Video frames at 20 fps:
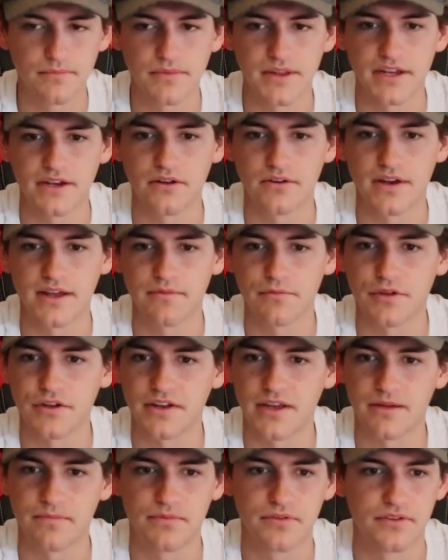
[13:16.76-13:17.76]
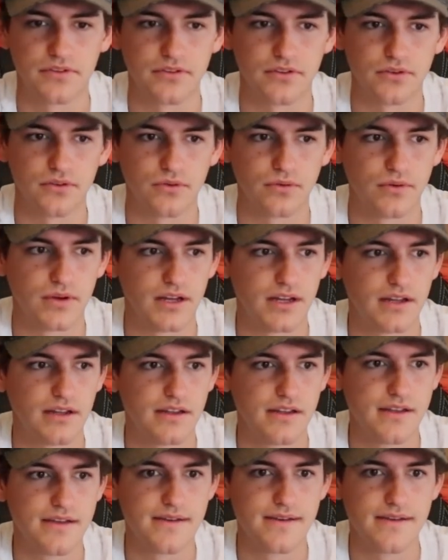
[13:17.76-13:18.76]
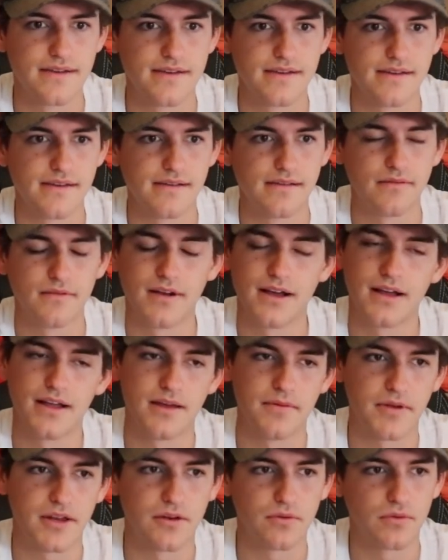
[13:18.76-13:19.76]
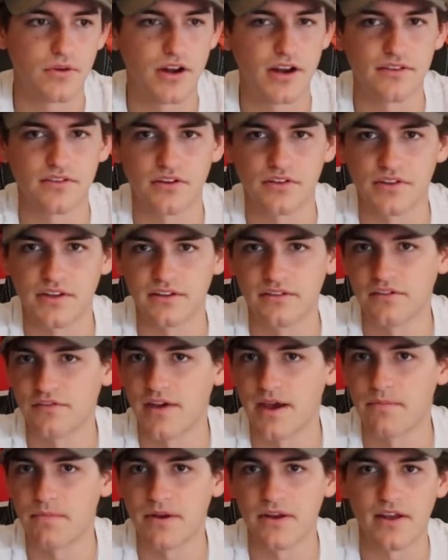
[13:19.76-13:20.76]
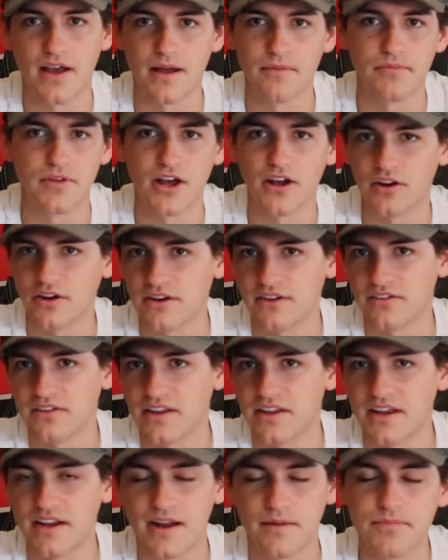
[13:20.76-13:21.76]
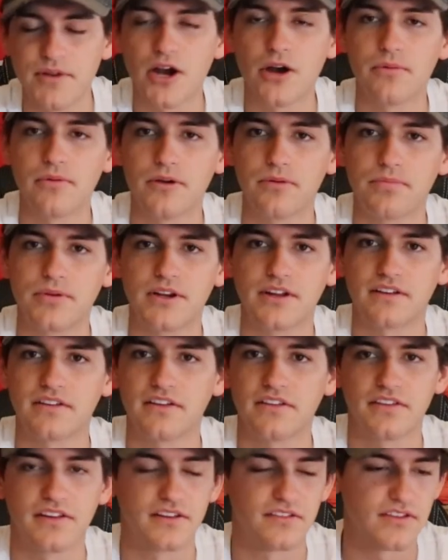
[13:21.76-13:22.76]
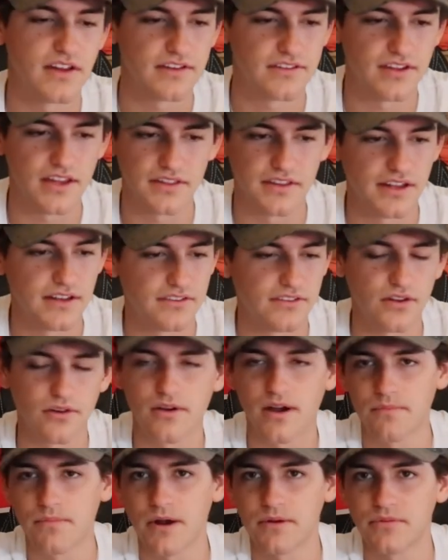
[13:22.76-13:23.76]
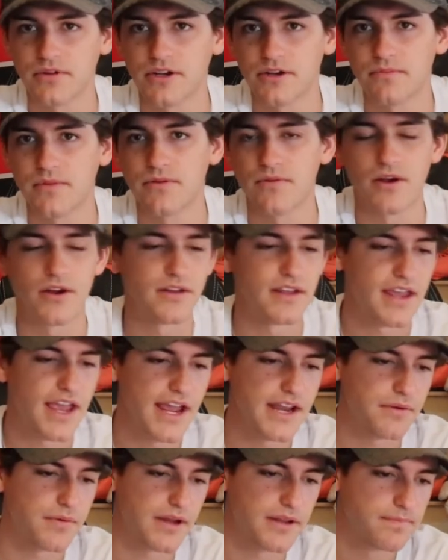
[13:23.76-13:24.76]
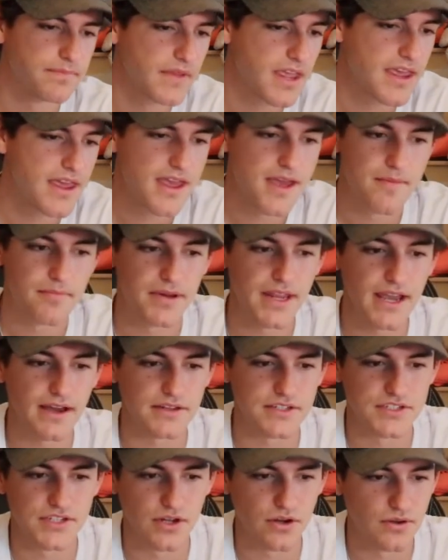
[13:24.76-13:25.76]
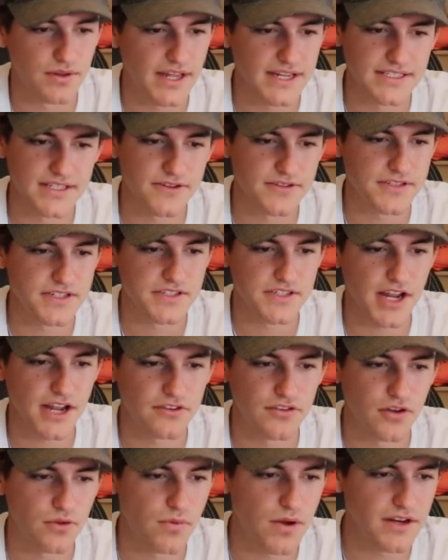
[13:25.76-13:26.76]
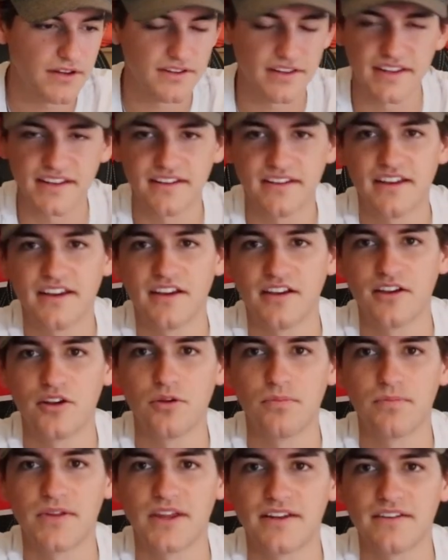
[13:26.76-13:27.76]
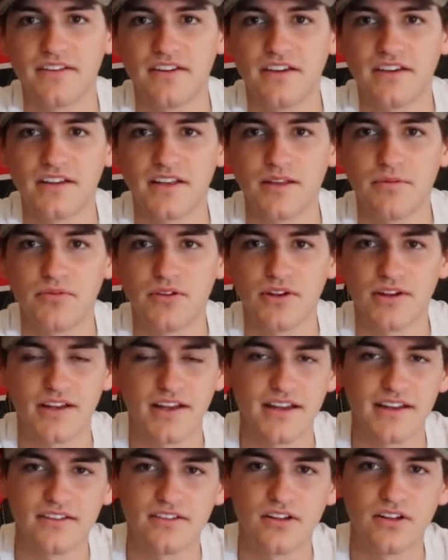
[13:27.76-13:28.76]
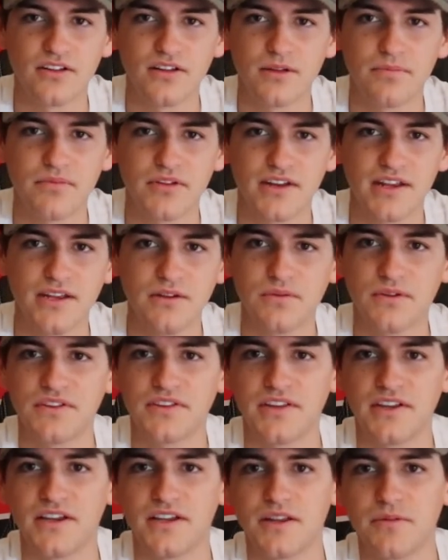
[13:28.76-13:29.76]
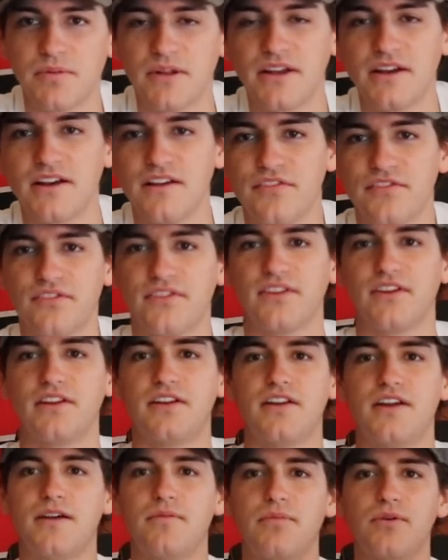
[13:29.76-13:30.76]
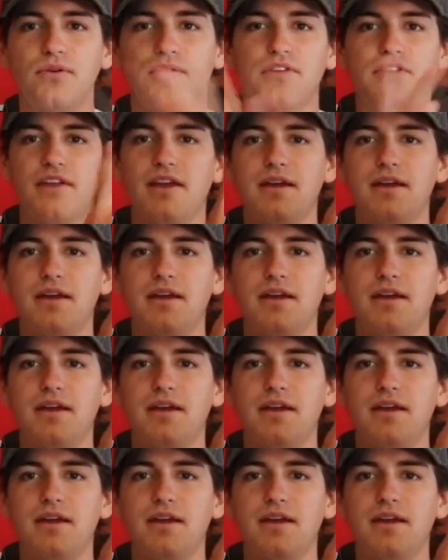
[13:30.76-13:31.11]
They don't have the depth to. Well, I mean, crazier things have happened. I'm not going to say that. I'm terrible at predicting things. I said that, so I'm probably going to be wrong. Anyway, but yeah, so that series is tied 2-1, and I hope that keeps you guys all up to date with the playoffs in both